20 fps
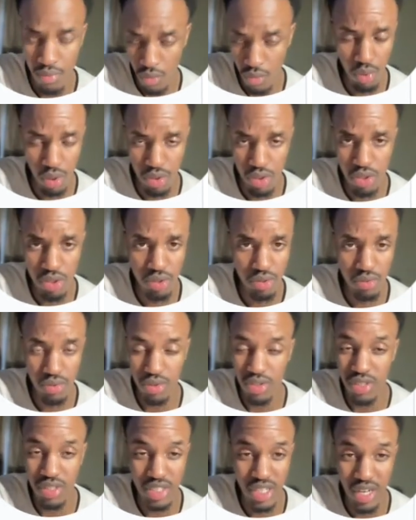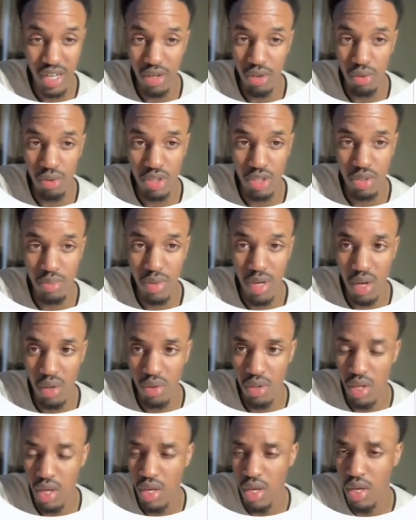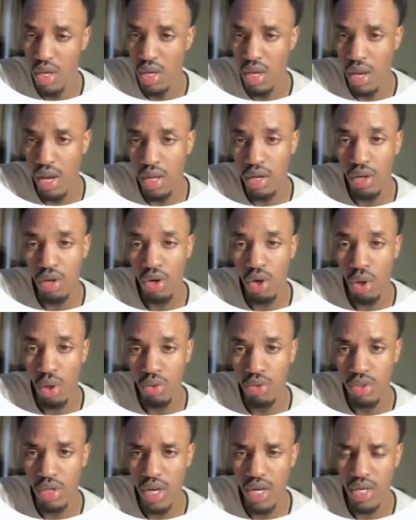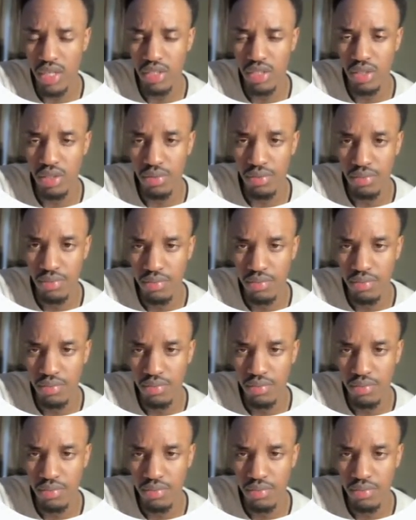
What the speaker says: what the channel is about, and a call to action.